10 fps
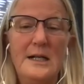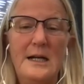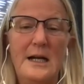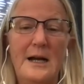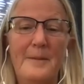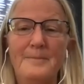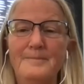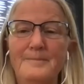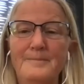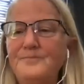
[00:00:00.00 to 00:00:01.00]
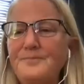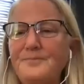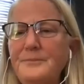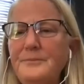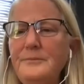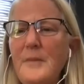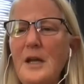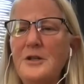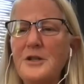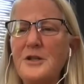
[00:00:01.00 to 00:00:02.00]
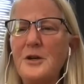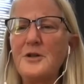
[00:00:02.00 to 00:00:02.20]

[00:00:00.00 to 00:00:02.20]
start